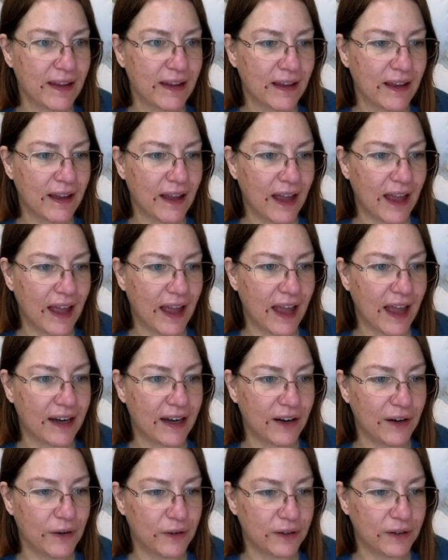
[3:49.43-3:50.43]
and
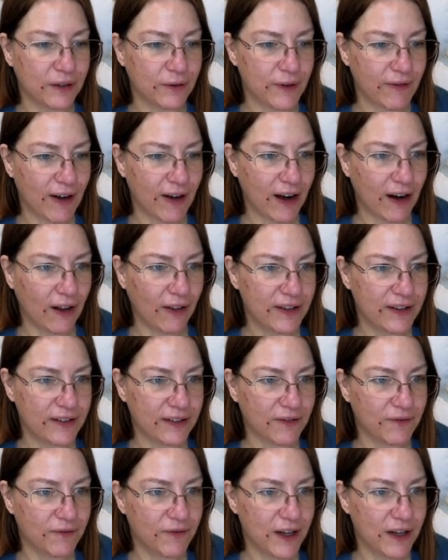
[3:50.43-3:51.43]
oh look, we've got all these
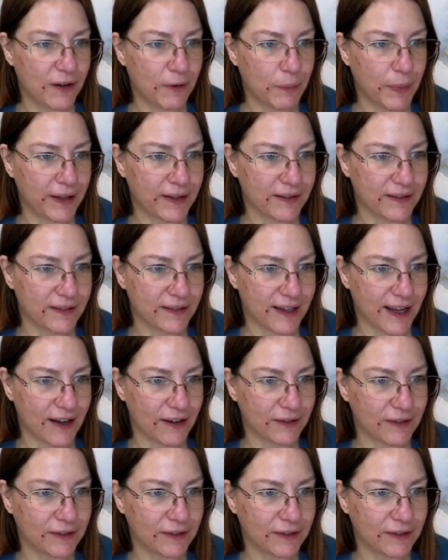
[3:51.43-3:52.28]
configure buttons now.